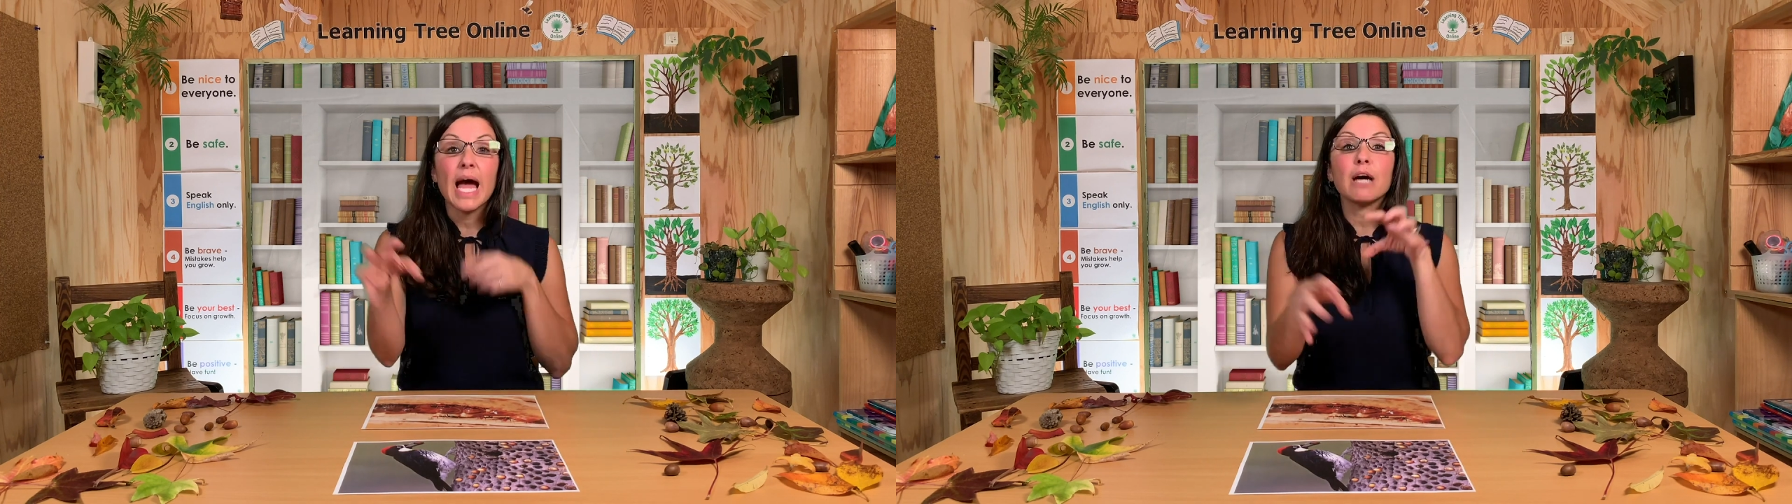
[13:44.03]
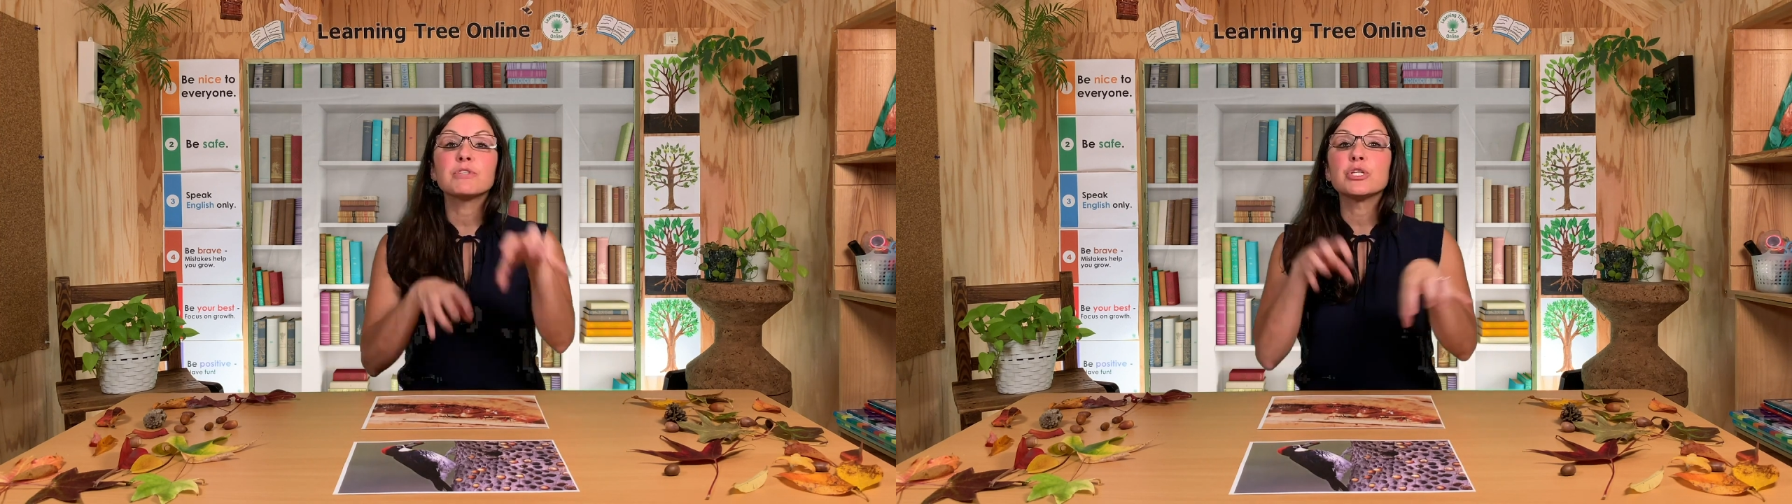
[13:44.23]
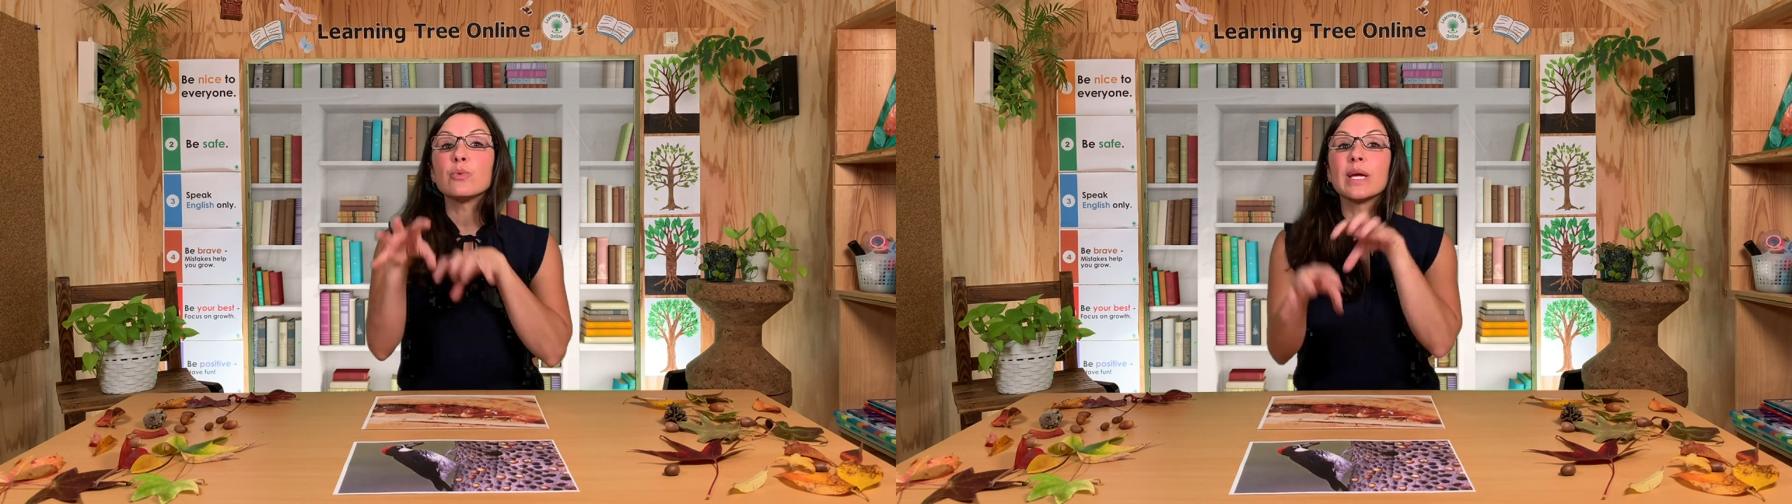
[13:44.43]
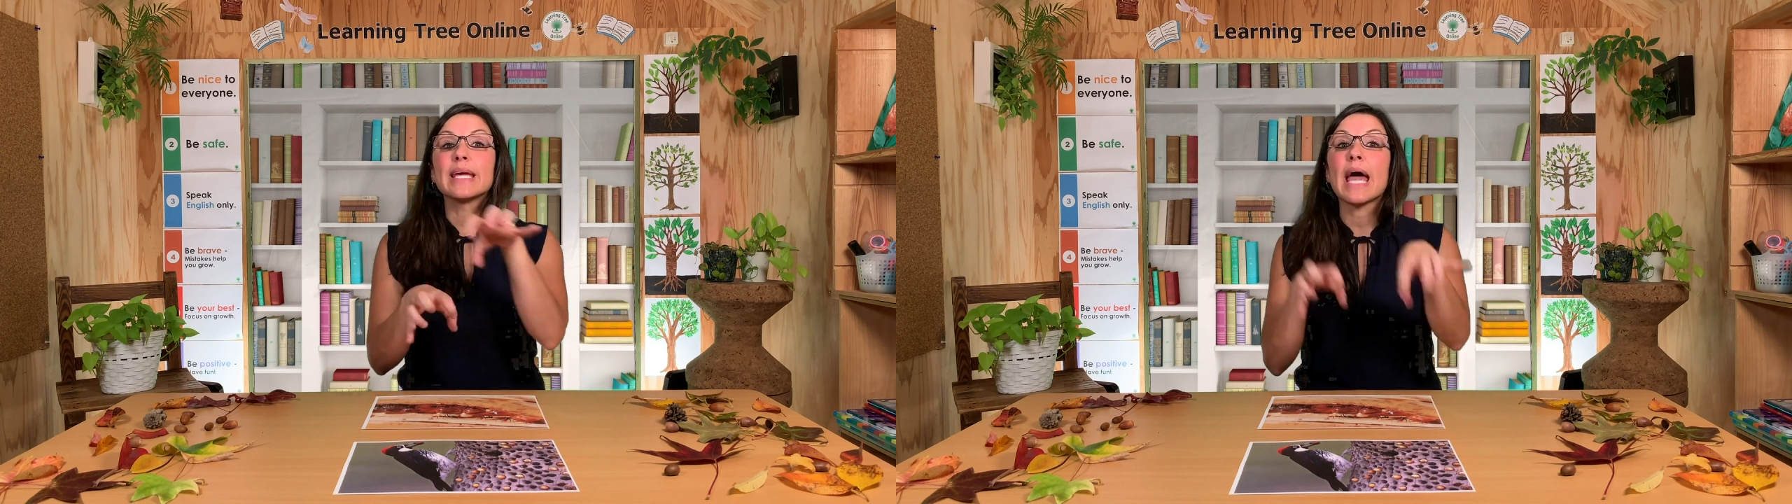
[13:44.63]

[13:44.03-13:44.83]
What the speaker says: have to